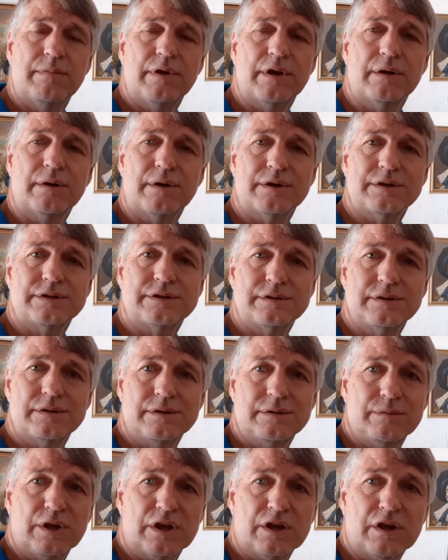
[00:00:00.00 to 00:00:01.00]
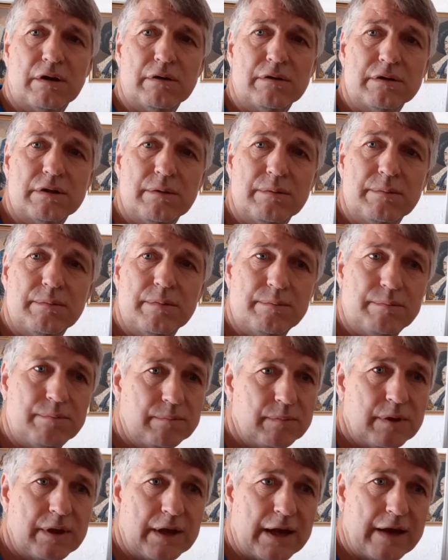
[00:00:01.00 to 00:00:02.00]
because you can't
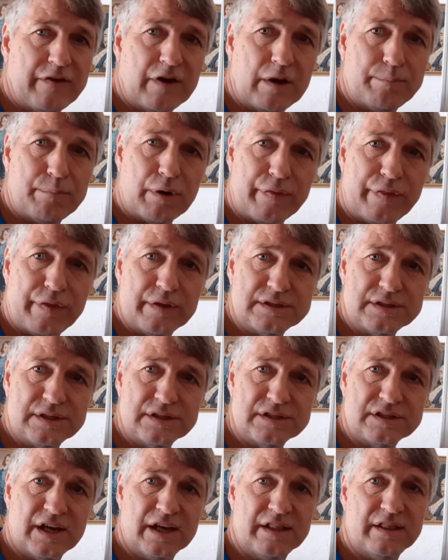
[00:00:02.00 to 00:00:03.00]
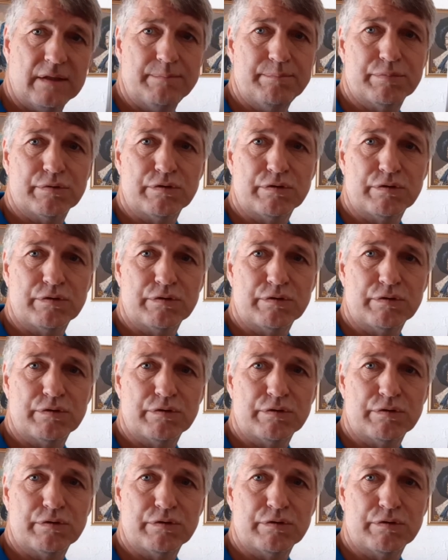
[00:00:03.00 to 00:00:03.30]
have hypotheses and then